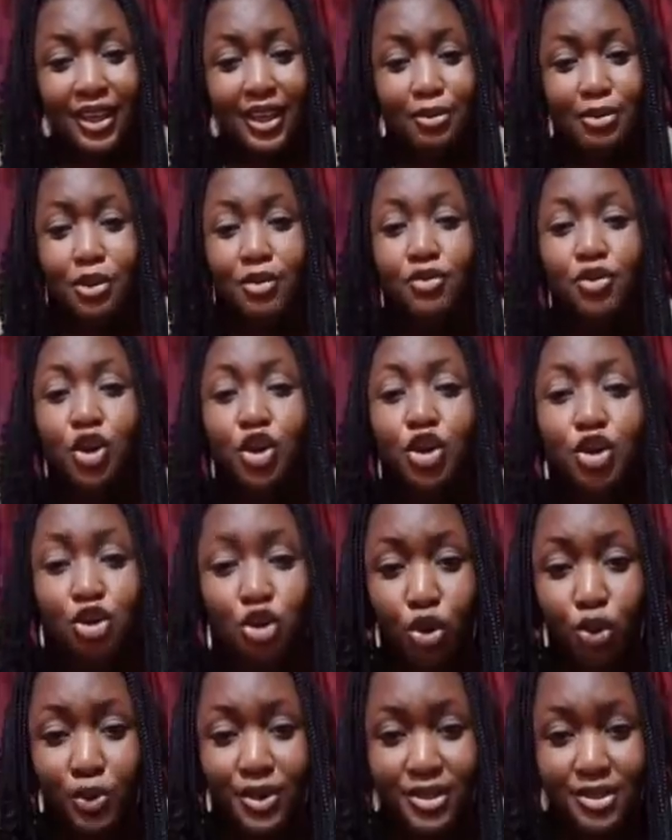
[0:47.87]
Before you
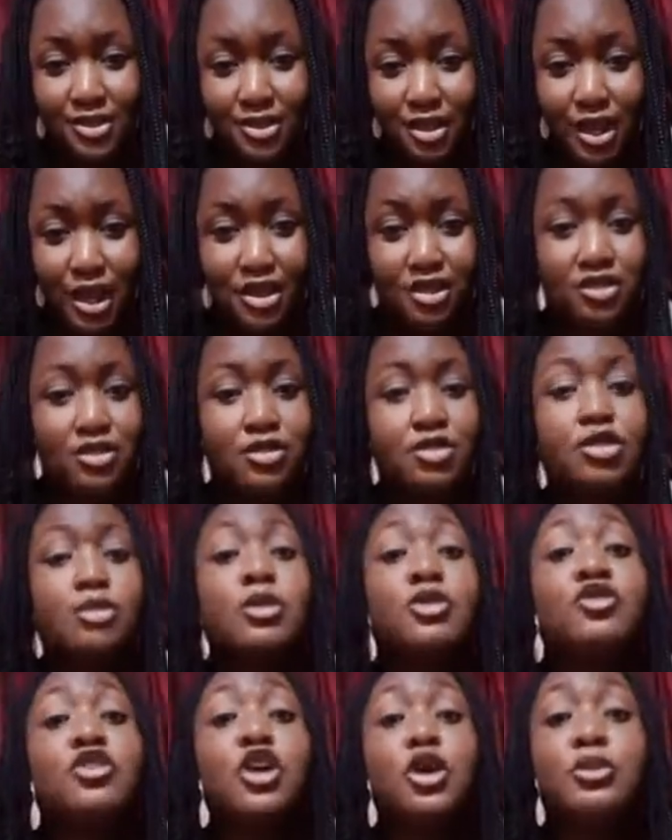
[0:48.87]
know it, and some
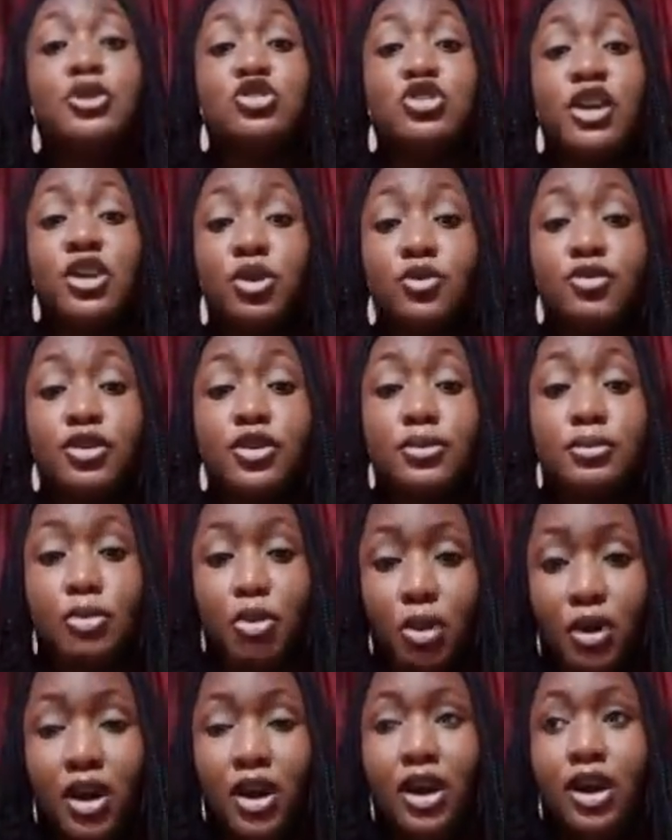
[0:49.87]
of you that will be trying up for the
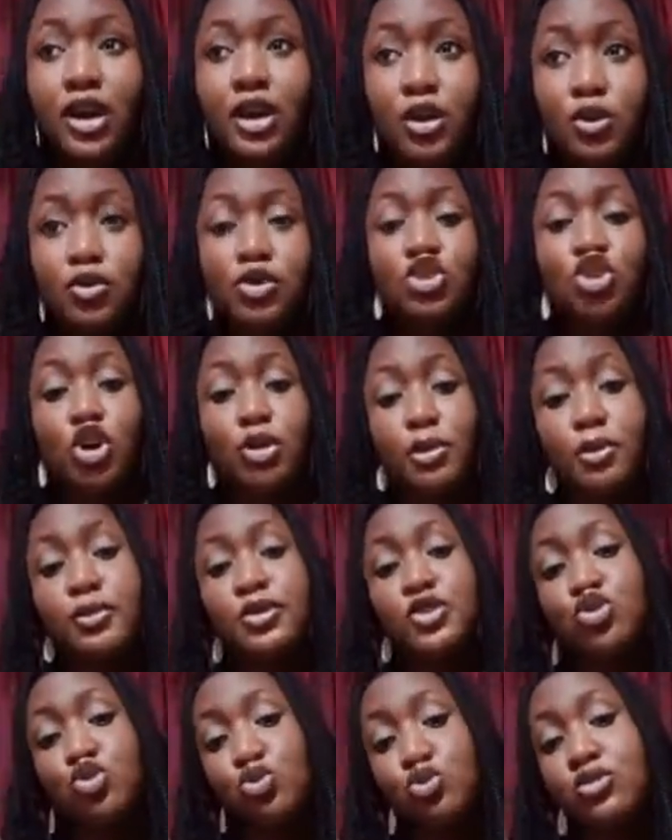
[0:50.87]
mock, which will come up
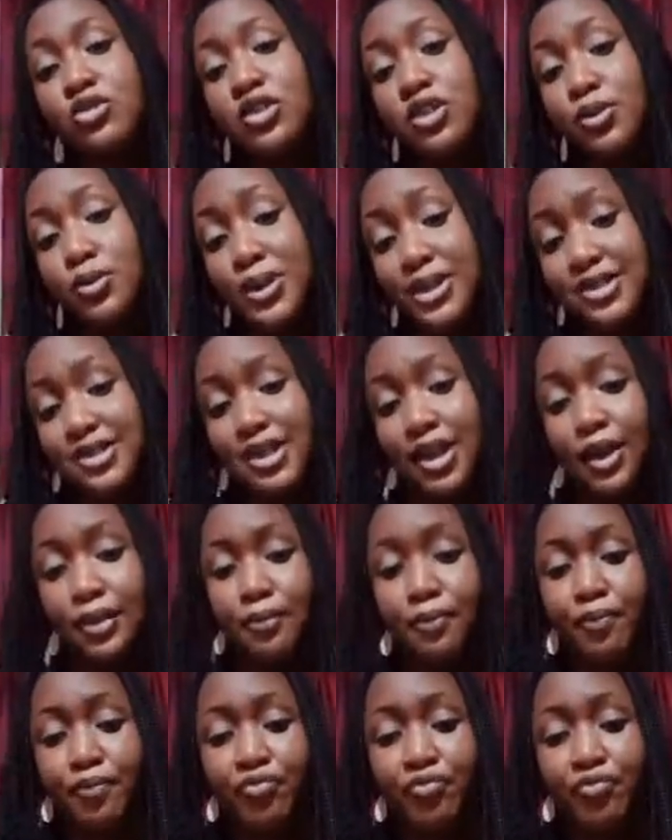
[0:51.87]
in 2-3 weeks time.